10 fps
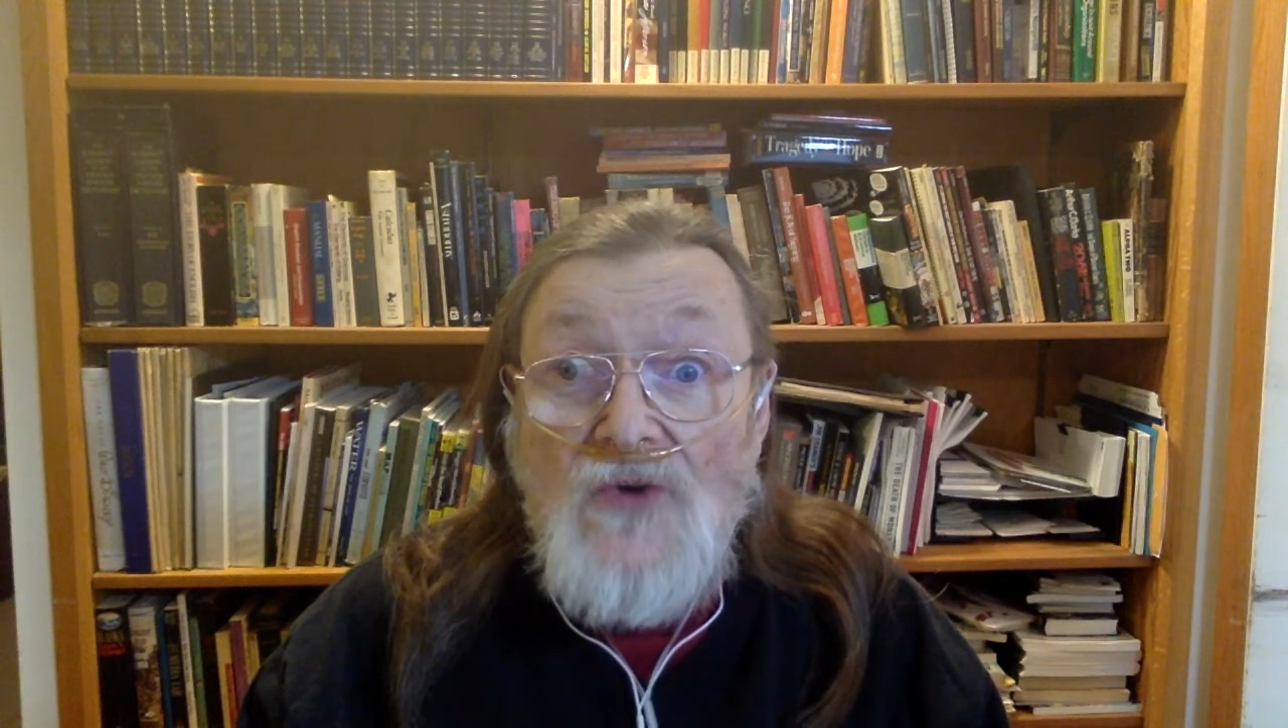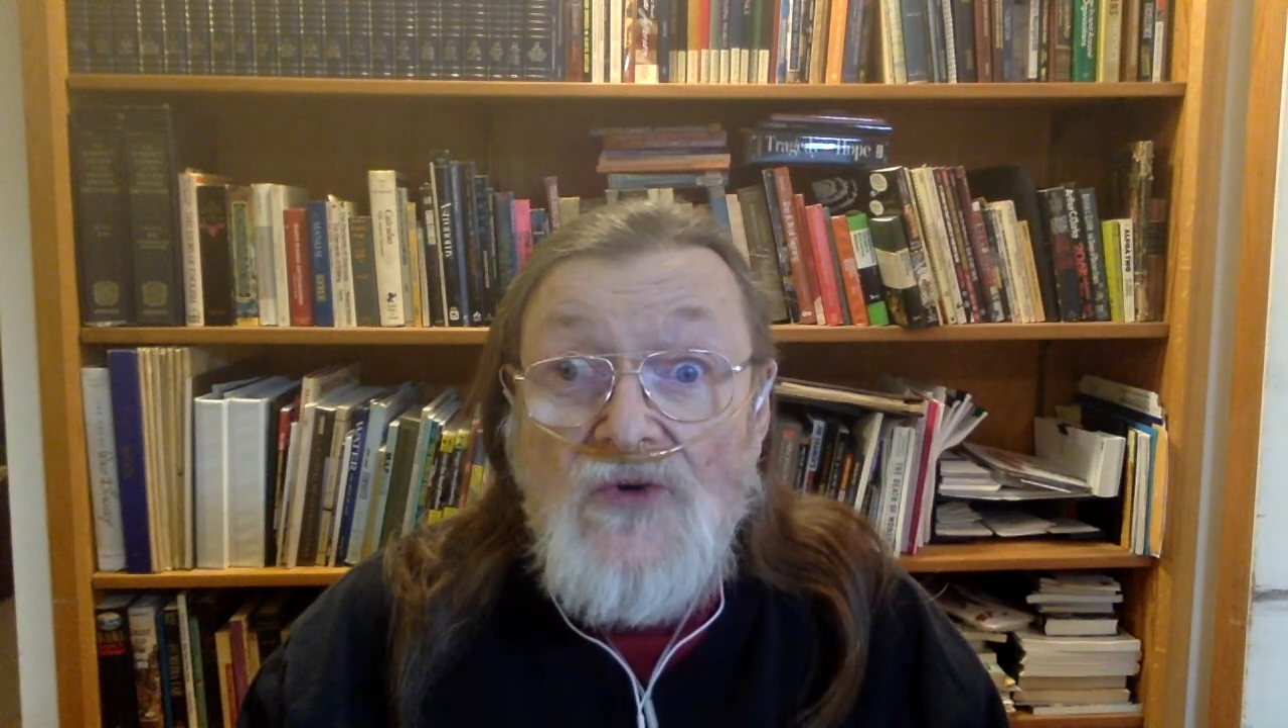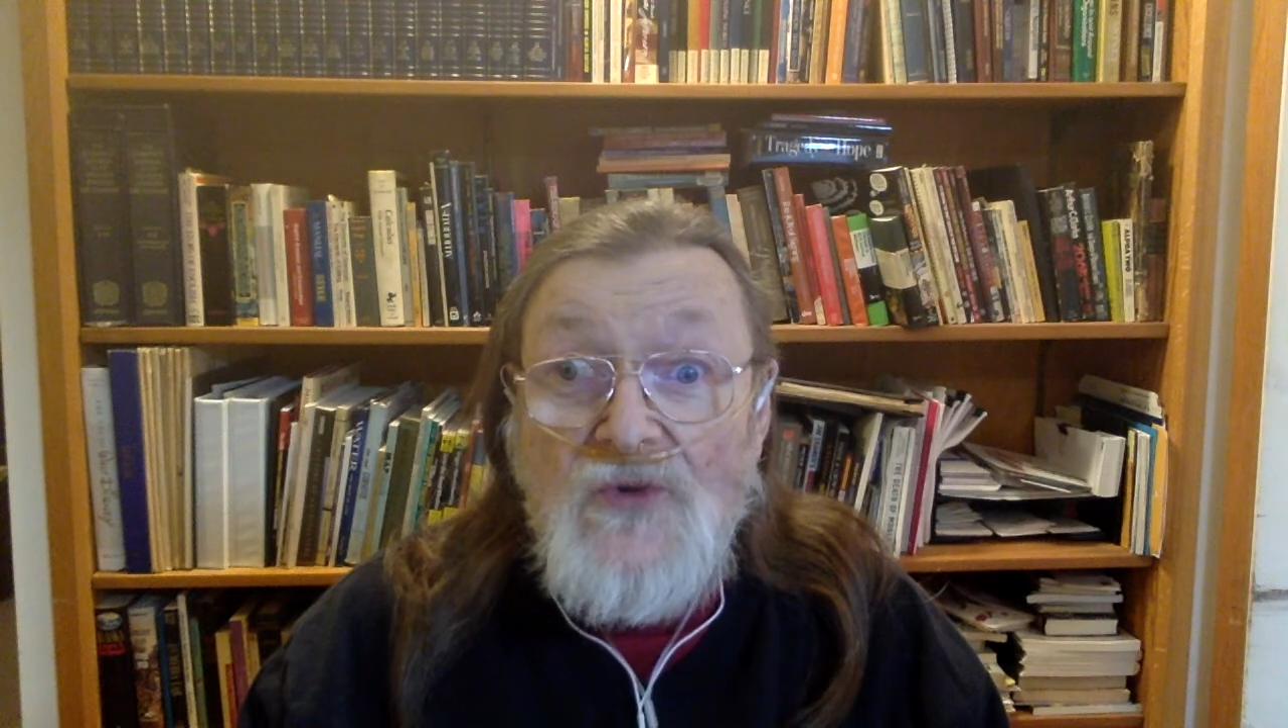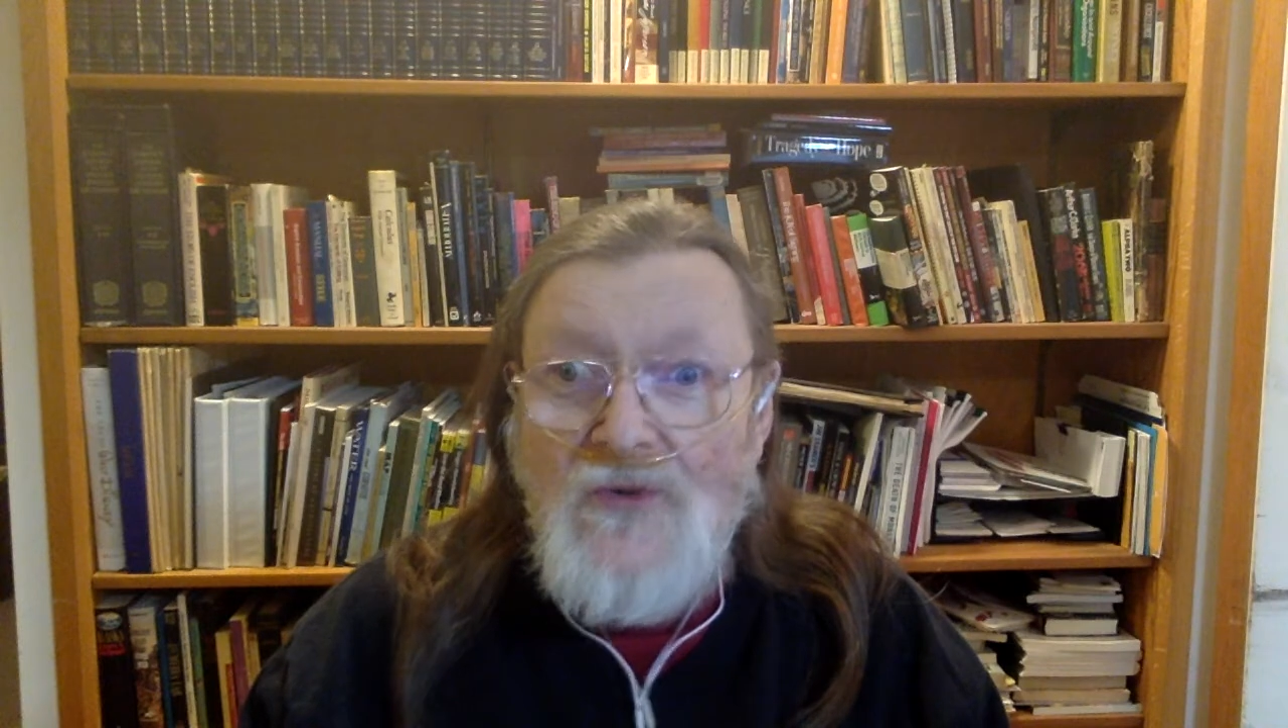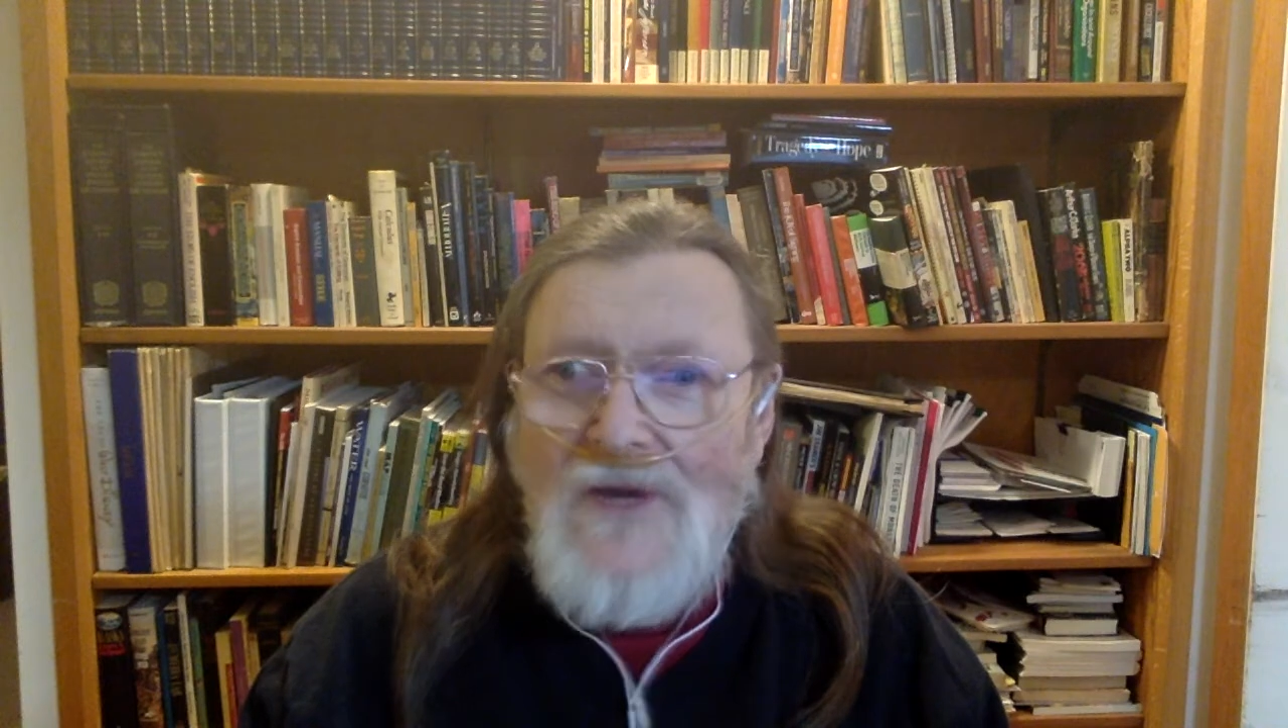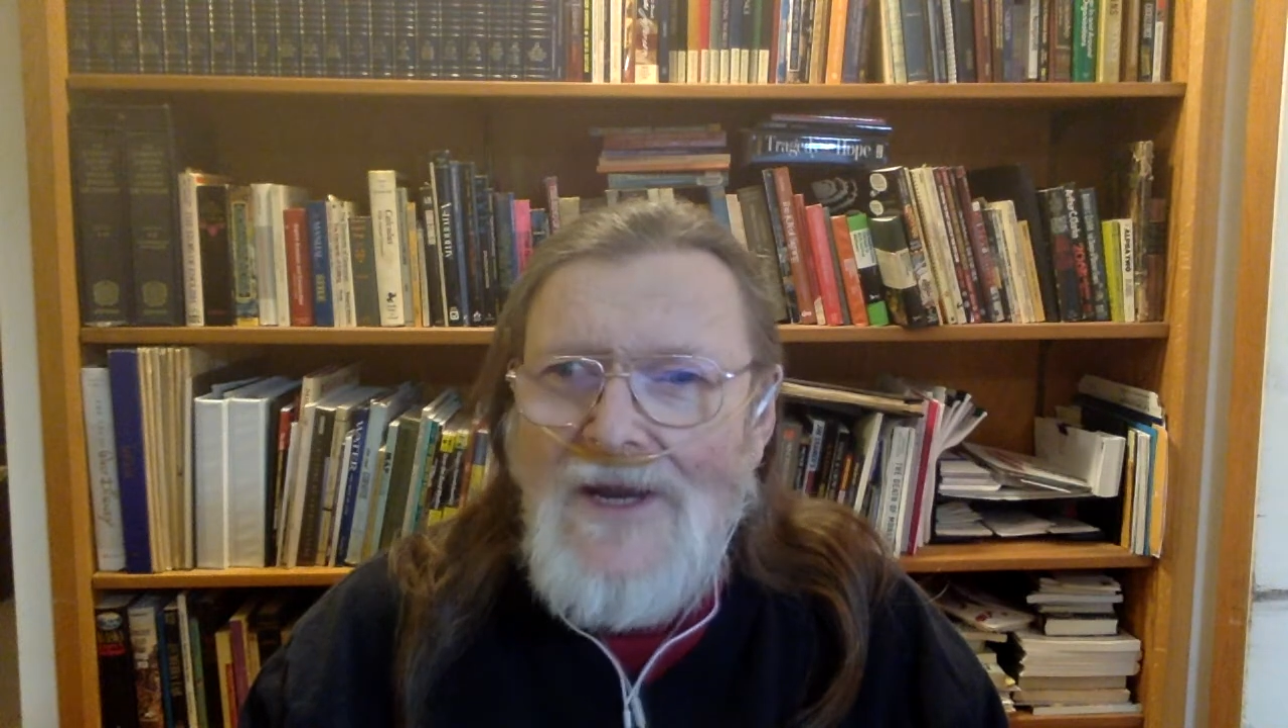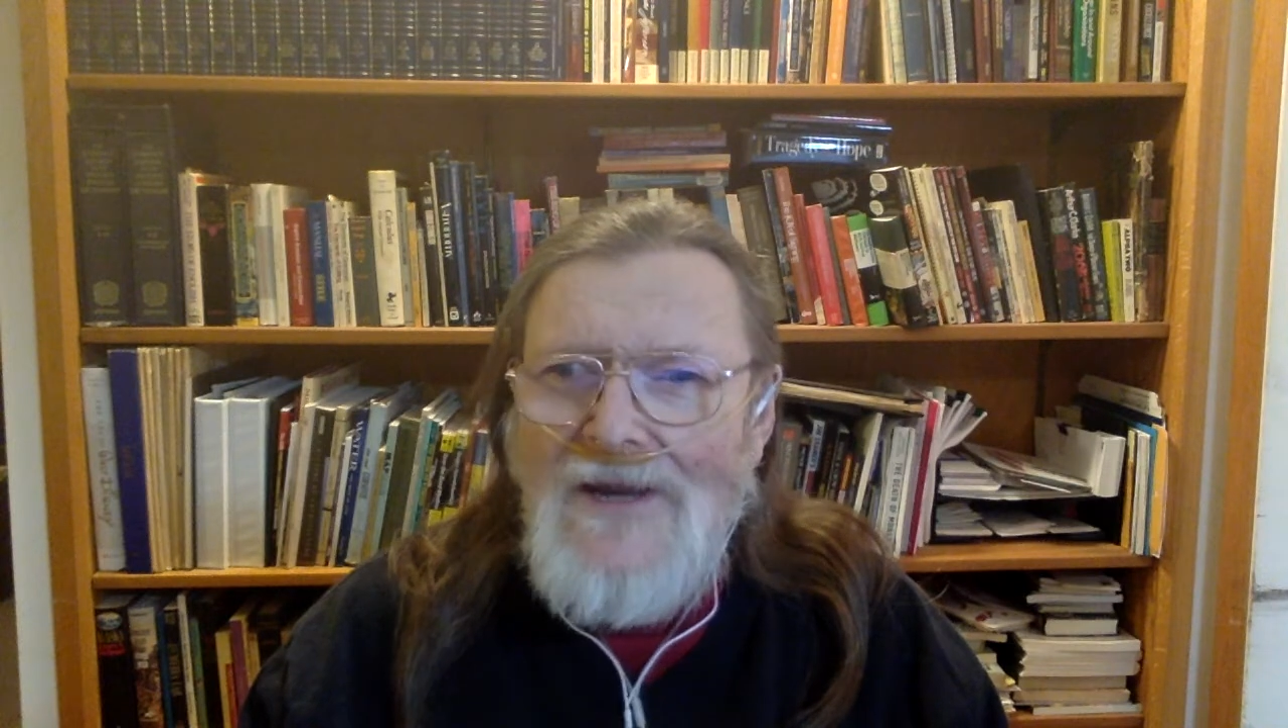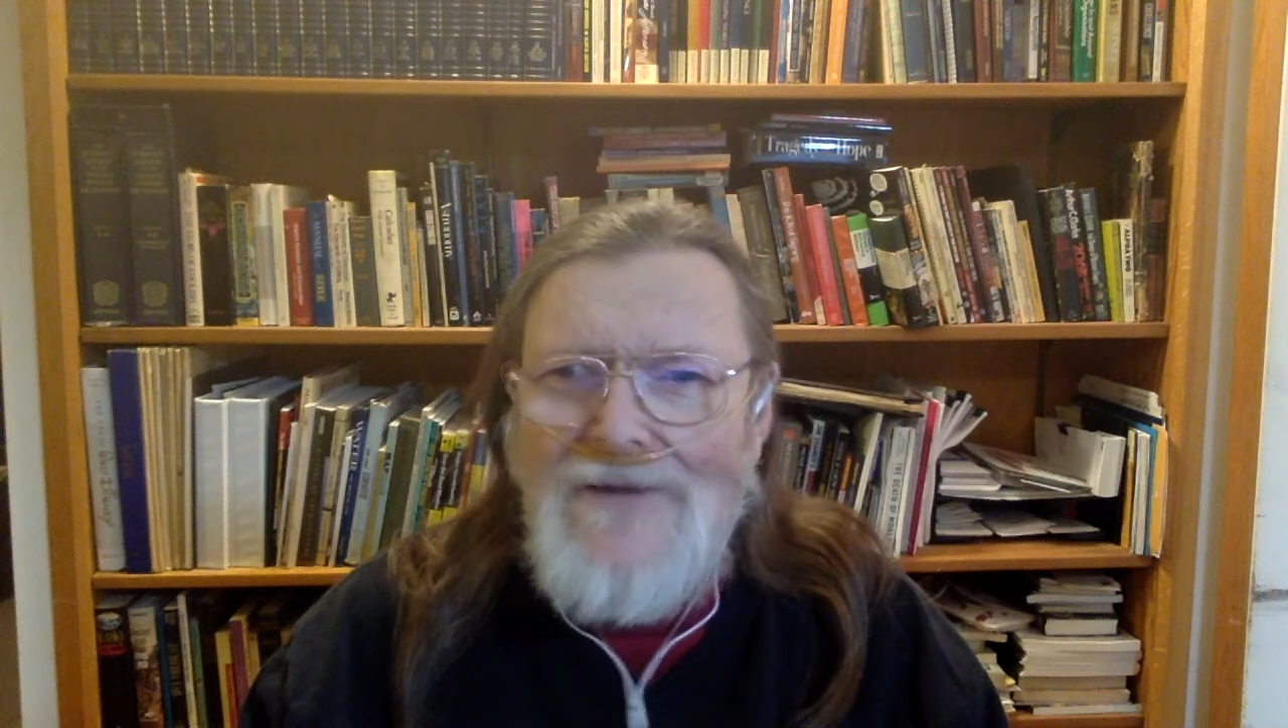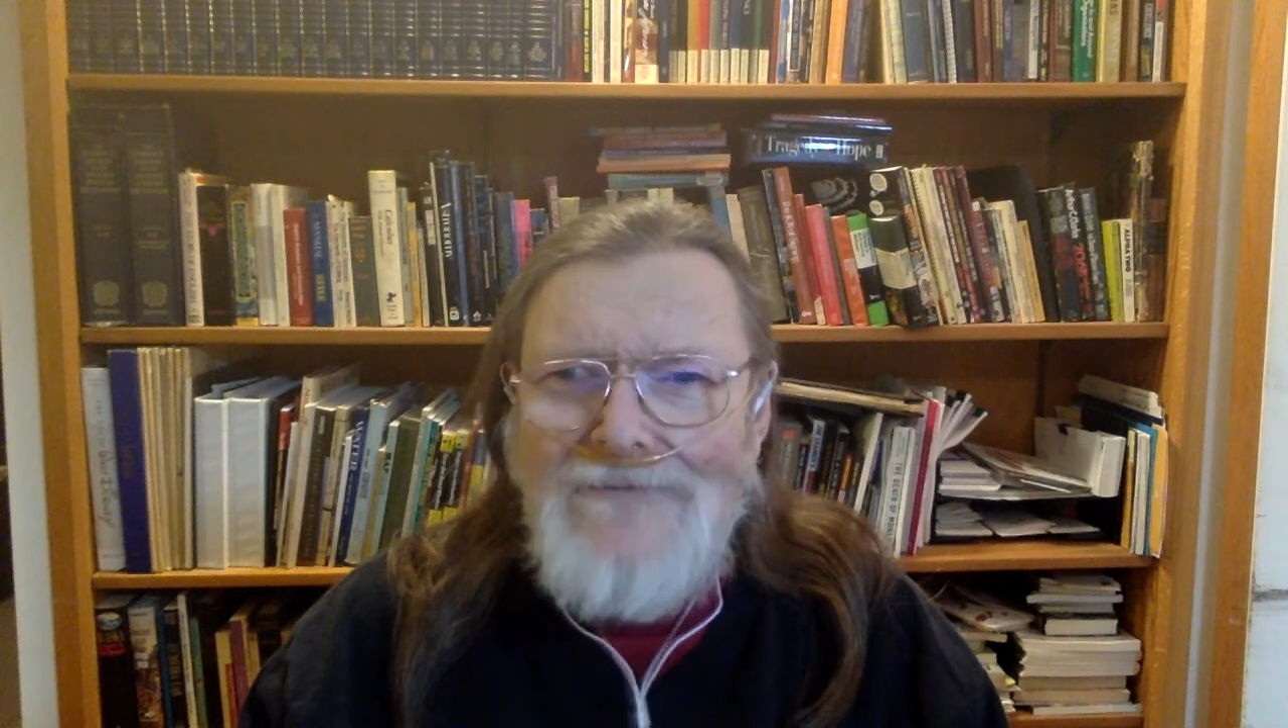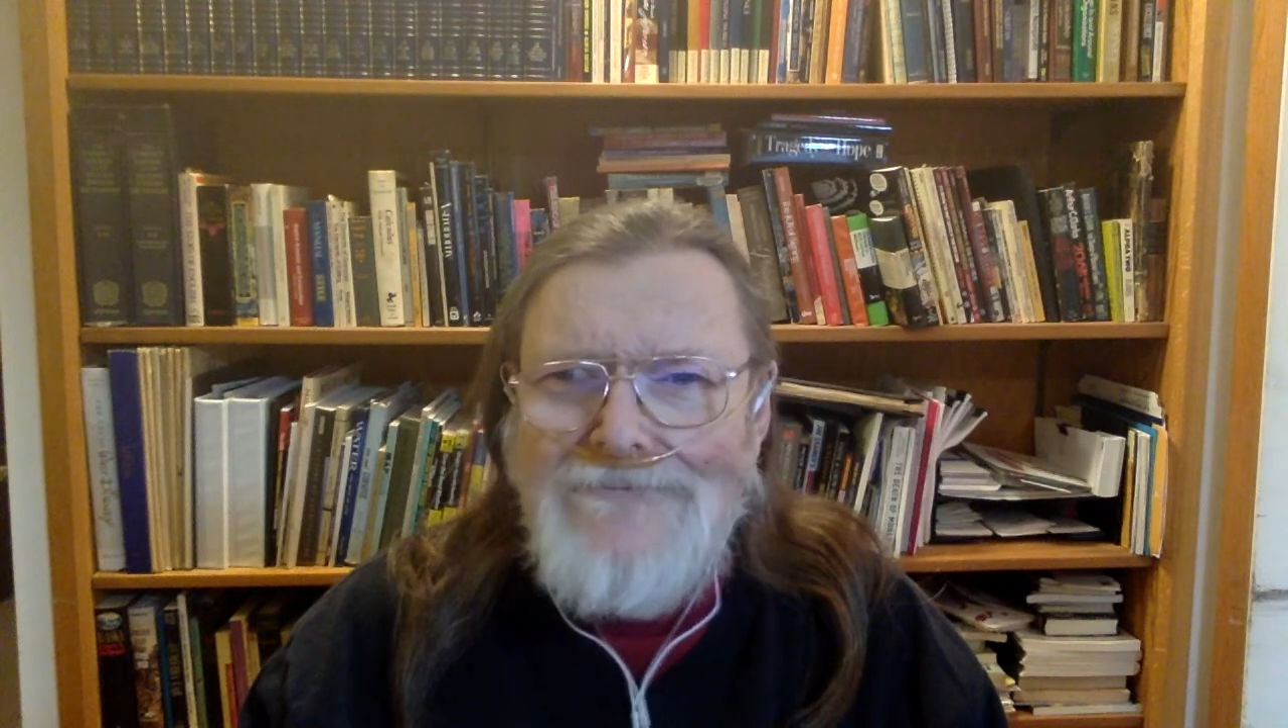to
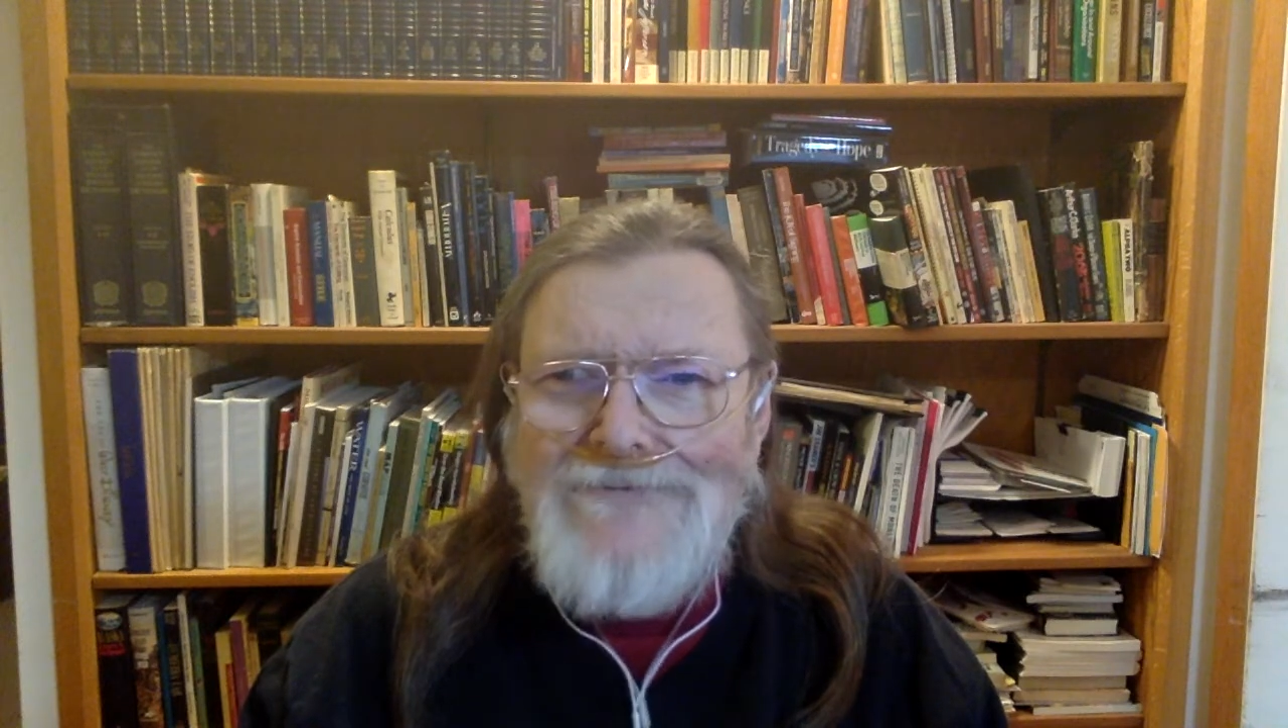a